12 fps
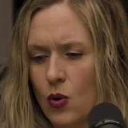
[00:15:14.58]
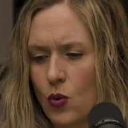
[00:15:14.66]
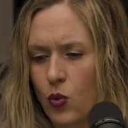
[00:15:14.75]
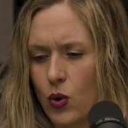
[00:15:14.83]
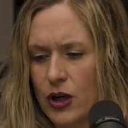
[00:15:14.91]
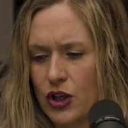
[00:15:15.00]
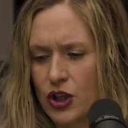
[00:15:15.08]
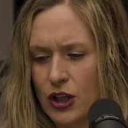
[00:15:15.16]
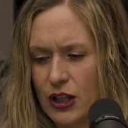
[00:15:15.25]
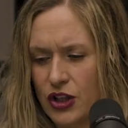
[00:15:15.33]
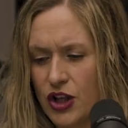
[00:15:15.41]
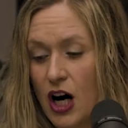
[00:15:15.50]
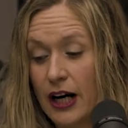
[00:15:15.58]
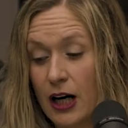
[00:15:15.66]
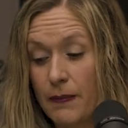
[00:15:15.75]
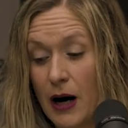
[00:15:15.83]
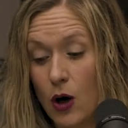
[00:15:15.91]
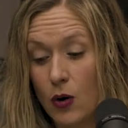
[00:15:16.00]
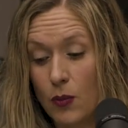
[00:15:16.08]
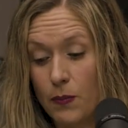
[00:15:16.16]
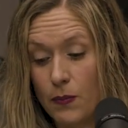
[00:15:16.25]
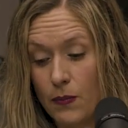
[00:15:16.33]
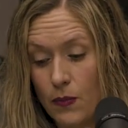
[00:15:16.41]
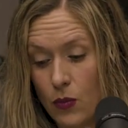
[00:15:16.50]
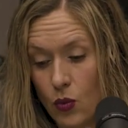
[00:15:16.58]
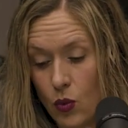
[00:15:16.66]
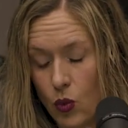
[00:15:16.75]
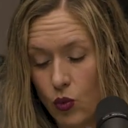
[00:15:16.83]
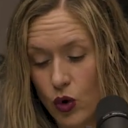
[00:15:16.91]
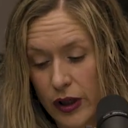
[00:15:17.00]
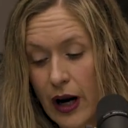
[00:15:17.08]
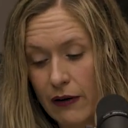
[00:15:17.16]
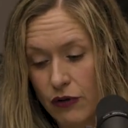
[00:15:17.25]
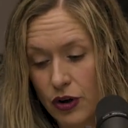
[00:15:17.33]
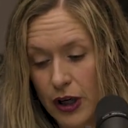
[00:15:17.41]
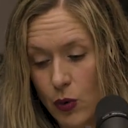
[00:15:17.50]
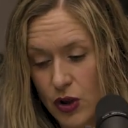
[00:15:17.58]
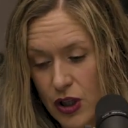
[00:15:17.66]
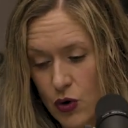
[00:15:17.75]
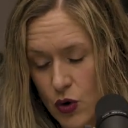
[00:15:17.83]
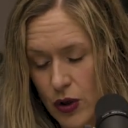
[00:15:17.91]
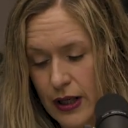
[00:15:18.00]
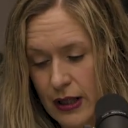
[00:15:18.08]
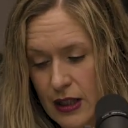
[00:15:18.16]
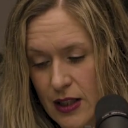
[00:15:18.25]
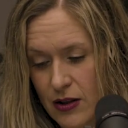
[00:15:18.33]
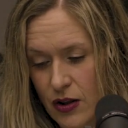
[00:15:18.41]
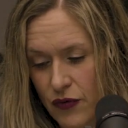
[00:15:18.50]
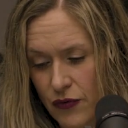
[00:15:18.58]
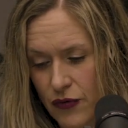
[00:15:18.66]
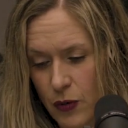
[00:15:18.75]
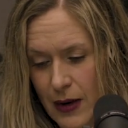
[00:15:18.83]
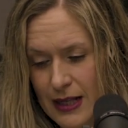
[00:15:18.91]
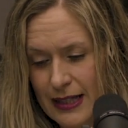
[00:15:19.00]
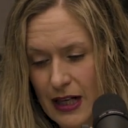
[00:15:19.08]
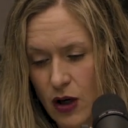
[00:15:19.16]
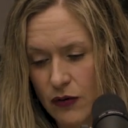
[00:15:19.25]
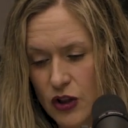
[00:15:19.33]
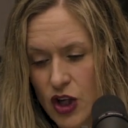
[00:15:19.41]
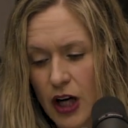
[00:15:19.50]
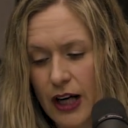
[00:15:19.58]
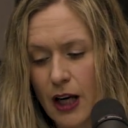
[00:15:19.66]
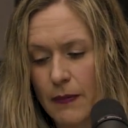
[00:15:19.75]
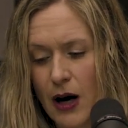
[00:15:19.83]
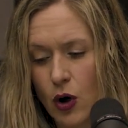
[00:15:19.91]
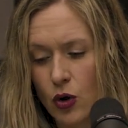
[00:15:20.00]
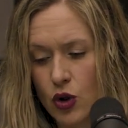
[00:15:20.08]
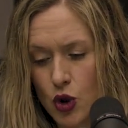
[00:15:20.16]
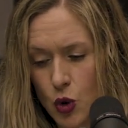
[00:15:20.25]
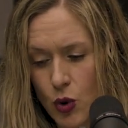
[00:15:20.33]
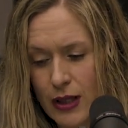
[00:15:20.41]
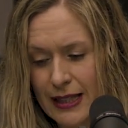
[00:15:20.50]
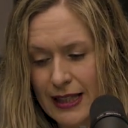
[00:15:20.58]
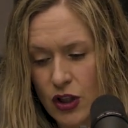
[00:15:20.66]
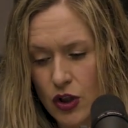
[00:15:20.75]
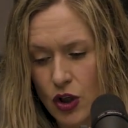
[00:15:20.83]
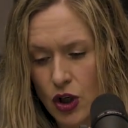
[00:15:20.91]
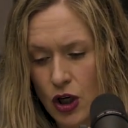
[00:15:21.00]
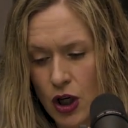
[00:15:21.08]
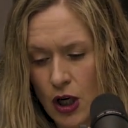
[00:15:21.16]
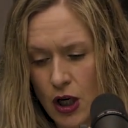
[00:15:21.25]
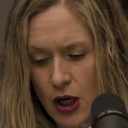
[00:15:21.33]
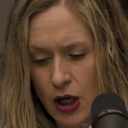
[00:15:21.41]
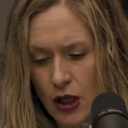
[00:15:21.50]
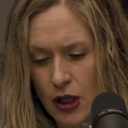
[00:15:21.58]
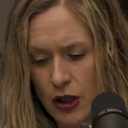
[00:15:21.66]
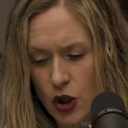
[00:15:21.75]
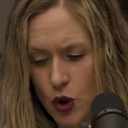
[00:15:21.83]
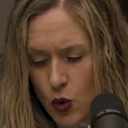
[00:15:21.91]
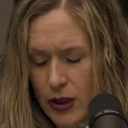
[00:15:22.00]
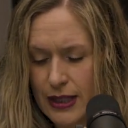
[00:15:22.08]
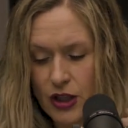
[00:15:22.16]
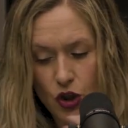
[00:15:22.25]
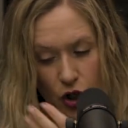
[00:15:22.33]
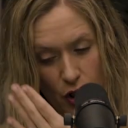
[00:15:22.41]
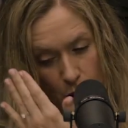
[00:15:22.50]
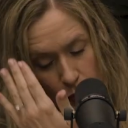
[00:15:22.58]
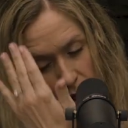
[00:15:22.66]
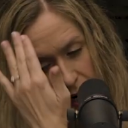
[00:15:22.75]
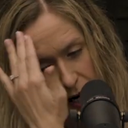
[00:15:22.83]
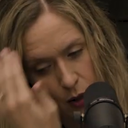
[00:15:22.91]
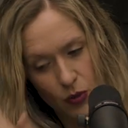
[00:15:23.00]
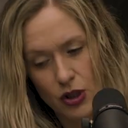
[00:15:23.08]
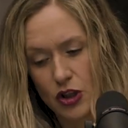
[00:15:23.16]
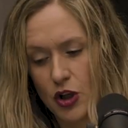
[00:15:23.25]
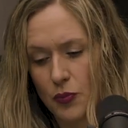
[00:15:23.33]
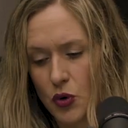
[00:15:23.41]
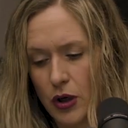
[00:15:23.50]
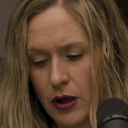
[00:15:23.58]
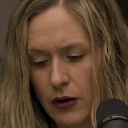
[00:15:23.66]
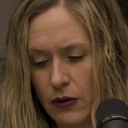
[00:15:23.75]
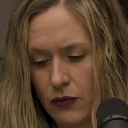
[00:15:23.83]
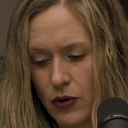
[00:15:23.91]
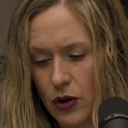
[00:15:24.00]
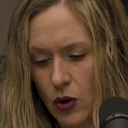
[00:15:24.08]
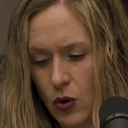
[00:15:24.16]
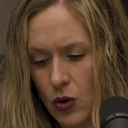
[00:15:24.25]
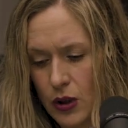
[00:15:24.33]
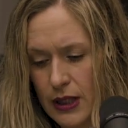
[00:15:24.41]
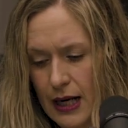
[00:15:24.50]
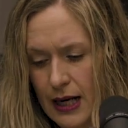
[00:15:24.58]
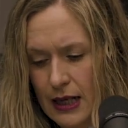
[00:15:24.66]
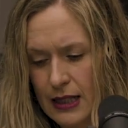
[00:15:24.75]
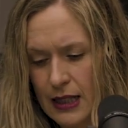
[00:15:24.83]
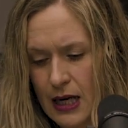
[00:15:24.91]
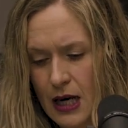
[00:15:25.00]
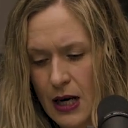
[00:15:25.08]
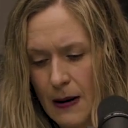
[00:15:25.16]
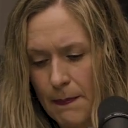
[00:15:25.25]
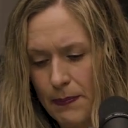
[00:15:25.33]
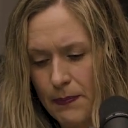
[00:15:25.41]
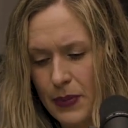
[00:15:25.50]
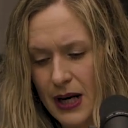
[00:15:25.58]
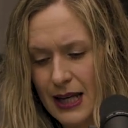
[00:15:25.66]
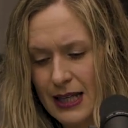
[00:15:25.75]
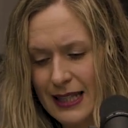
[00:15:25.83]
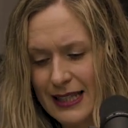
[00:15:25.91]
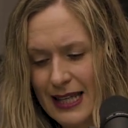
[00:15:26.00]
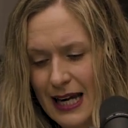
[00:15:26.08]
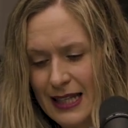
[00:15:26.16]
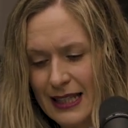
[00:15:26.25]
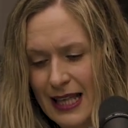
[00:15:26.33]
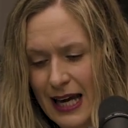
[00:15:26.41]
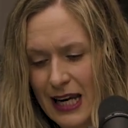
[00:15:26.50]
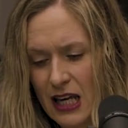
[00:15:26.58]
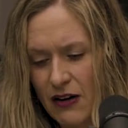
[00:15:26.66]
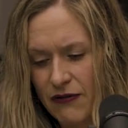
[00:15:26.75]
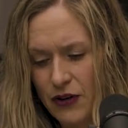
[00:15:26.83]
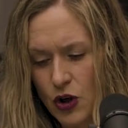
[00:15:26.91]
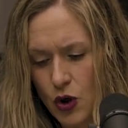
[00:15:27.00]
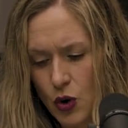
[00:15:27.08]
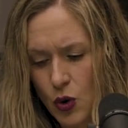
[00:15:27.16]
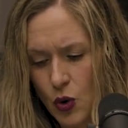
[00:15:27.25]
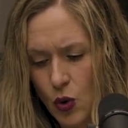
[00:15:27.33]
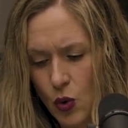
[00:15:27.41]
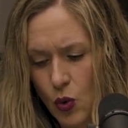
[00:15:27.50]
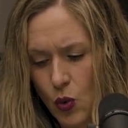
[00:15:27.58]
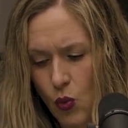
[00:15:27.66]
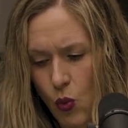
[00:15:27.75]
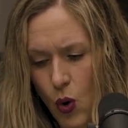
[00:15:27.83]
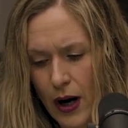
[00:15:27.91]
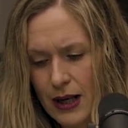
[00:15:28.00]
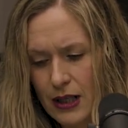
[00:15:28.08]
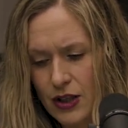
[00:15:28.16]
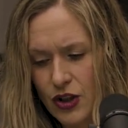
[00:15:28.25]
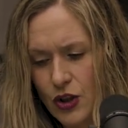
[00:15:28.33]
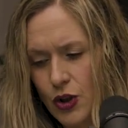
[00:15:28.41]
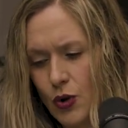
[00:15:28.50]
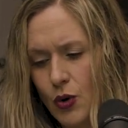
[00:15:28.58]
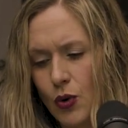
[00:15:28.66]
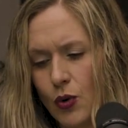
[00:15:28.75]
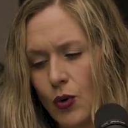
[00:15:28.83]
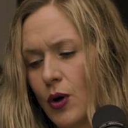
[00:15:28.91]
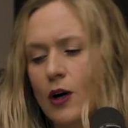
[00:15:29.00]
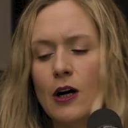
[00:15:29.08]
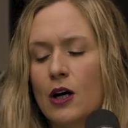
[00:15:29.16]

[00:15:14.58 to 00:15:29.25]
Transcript: which is talking about recovery, which I was reading this for myself and talking about joy center, the joy center in your brain, which is your prefrontal cortex. But it says that if you want to